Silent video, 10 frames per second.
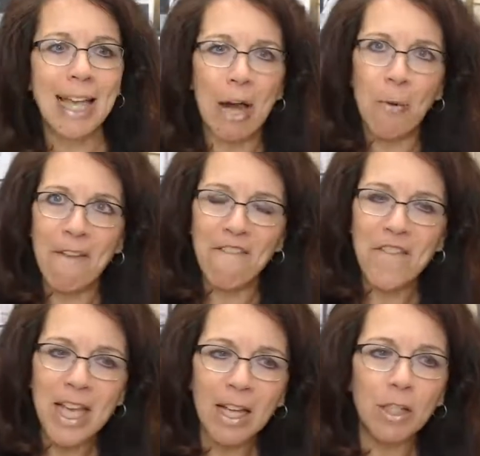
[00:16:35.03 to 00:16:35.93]
How do I
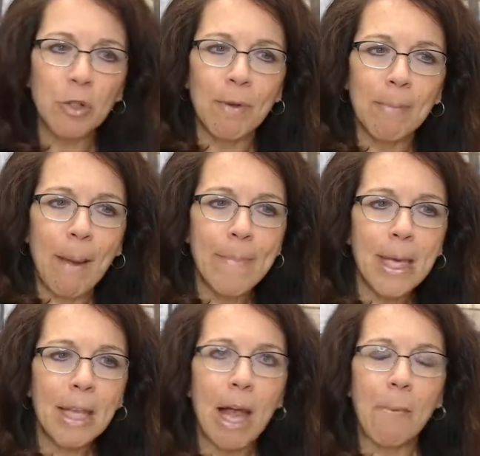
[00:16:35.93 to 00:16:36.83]
feel during my
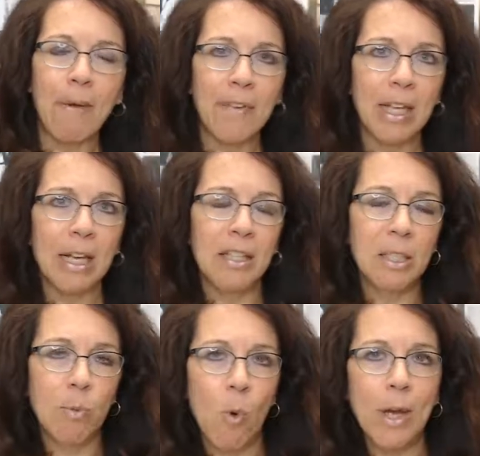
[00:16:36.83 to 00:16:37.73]
meal? How am I feeling at
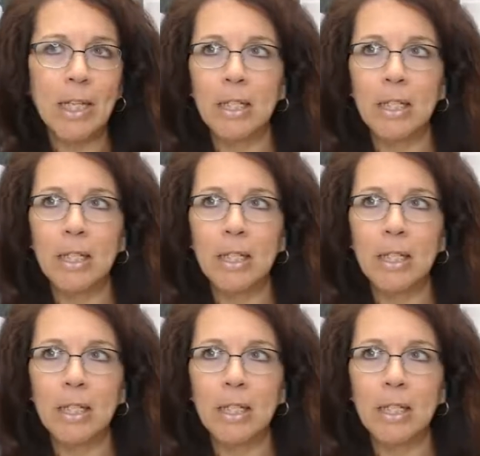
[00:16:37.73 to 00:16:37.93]
this point?